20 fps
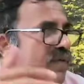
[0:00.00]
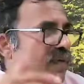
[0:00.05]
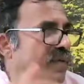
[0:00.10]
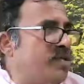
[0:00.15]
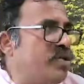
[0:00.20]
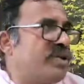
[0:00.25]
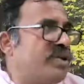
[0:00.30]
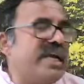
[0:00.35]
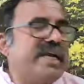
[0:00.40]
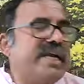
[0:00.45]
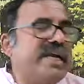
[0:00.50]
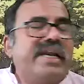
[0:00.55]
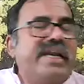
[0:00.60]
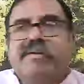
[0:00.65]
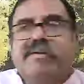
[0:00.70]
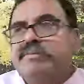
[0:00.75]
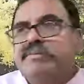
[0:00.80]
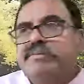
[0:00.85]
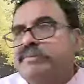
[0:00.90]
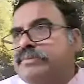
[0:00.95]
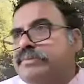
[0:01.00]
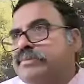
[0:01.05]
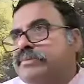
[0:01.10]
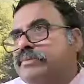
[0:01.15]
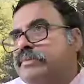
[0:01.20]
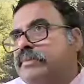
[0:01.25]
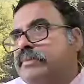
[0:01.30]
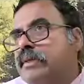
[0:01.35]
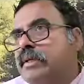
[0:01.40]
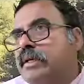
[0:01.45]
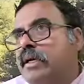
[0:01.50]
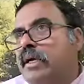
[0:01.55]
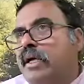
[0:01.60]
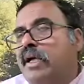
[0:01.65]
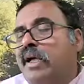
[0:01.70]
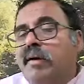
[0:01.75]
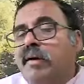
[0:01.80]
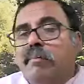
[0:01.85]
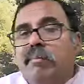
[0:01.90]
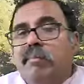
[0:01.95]
from the society.
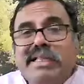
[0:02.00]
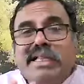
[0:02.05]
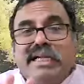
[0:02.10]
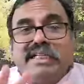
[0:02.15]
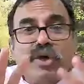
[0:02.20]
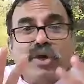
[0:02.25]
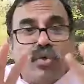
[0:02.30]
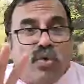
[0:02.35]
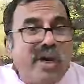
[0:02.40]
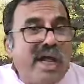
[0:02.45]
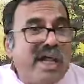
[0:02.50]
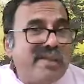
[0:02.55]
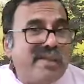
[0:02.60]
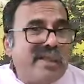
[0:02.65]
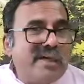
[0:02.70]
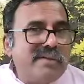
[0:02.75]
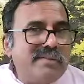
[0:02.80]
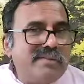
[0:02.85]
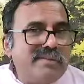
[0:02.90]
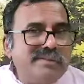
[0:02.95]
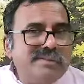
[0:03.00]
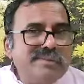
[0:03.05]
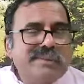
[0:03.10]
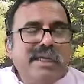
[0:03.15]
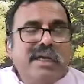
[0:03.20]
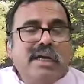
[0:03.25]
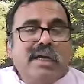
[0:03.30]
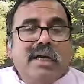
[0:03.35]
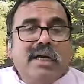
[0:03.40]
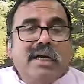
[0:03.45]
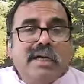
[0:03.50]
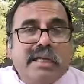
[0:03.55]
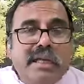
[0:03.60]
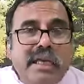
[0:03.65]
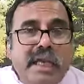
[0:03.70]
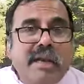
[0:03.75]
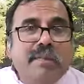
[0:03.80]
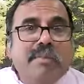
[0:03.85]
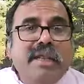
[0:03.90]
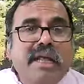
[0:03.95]
But there's a root artha.
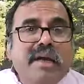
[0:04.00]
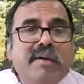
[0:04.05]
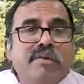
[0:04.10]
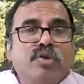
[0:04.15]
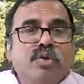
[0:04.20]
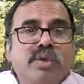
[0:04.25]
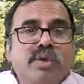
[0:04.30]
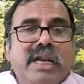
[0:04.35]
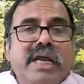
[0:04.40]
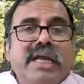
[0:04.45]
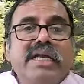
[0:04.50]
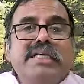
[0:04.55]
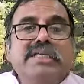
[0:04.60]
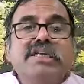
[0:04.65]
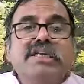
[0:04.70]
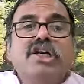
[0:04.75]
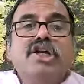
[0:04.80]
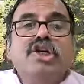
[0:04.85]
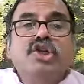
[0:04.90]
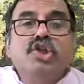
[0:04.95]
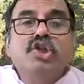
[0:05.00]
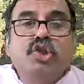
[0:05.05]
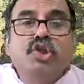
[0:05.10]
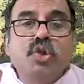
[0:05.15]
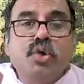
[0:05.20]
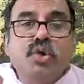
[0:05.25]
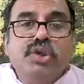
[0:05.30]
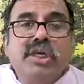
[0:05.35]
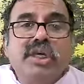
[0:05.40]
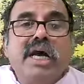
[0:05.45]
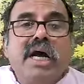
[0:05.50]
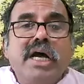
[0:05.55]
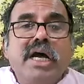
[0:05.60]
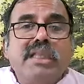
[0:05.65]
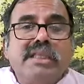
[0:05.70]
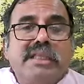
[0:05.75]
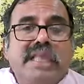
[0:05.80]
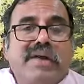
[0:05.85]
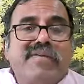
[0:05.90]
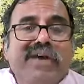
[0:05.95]
Real meaning of Shudra is
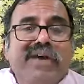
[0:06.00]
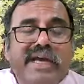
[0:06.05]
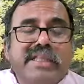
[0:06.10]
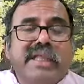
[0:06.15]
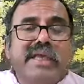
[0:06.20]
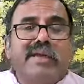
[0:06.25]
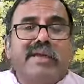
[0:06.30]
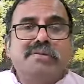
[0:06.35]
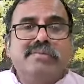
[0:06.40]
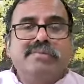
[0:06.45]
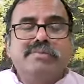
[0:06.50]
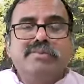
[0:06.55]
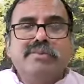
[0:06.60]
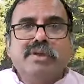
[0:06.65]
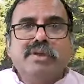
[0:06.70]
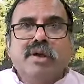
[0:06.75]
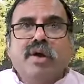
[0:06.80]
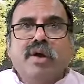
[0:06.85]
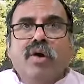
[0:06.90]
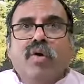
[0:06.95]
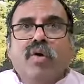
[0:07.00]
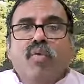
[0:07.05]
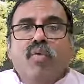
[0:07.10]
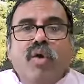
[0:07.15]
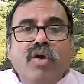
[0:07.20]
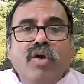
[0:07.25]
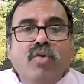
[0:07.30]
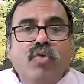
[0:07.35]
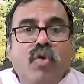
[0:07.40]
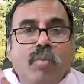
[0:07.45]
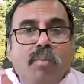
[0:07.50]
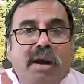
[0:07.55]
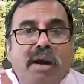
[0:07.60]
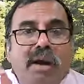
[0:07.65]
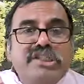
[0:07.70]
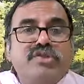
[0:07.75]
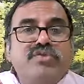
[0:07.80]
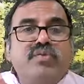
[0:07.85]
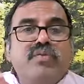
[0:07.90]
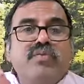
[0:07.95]
Shuchana Dravayati. One who
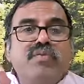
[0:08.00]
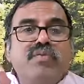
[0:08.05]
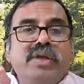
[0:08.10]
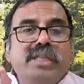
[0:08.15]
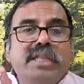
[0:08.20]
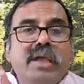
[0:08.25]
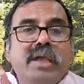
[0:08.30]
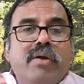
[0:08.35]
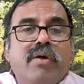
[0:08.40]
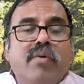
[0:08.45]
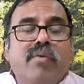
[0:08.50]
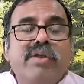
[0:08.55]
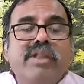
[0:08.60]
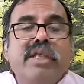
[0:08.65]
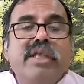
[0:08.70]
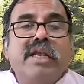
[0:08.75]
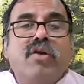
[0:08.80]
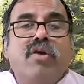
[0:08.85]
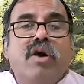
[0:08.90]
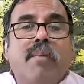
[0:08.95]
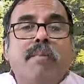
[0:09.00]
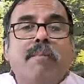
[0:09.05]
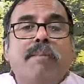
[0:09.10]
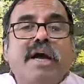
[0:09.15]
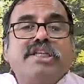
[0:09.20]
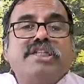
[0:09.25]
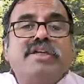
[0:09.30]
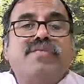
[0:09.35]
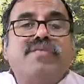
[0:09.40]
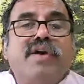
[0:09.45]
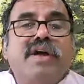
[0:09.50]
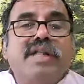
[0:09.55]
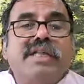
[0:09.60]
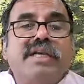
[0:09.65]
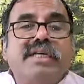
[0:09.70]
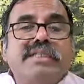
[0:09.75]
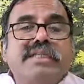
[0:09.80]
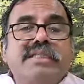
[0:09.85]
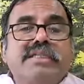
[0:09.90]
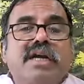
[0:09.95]
melts in compassion for
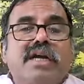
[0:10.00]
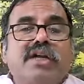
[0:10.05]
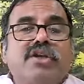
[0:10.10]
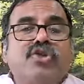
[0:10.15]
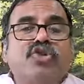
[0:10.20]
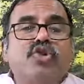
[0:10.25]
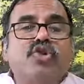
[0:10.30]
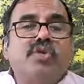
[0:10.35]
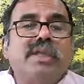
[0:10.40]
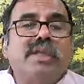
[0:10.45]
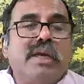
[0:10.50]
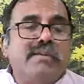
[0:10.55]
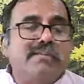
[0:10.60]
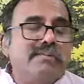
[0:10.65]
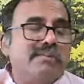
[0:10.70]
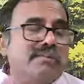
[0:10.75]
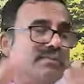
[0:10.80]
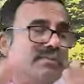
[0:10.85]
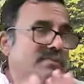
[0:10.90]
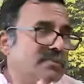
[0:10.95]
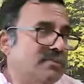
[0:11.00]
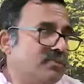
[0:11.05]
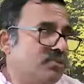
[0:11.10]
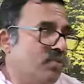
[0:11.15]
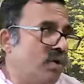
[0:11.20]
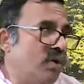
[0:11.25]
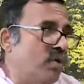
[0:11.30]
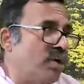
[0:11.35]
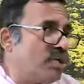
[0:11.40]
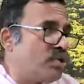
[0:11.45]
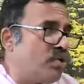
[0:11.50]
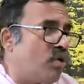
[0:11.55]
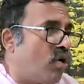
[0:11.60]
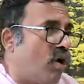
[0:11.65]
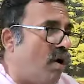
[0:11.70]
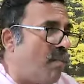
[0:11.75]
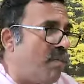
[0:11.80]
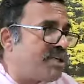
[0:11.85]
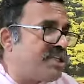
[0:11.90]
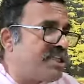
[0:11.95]
others is called Shudra. One who has no
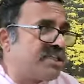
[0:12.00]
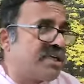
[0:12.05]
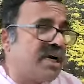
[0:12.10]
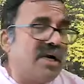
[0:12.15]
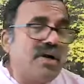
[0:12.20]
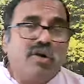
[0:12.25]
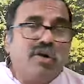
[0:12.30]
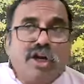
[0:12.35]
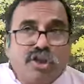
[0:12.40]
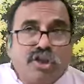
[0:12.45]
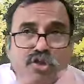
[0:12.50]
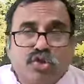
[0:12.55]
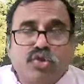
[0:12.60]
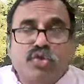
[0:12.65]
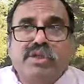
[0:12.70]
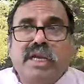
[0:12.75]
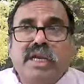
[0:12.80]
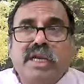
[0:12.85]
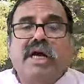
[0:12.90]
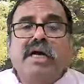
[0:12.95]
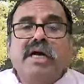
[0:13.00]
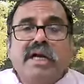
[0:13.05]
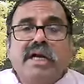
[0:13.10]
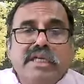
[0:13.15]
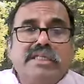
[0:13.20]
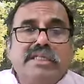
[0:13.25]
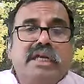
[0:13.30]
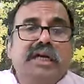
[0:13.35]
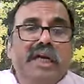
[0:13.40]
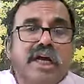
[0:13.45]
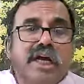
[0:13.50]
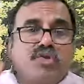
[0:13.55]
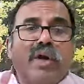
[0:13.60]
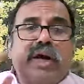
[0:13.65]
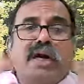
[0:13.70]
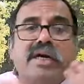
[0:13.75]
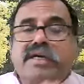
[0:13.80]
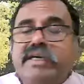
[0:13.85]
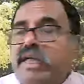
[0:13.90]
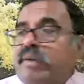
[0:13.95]
compassion is called not Shudra, he is called
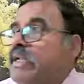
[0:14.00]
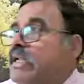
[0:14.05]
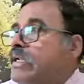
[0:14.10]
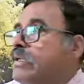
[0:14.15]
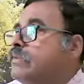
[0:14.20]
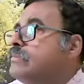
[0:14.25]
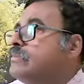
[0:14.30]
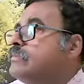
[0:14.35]
Asura, demon.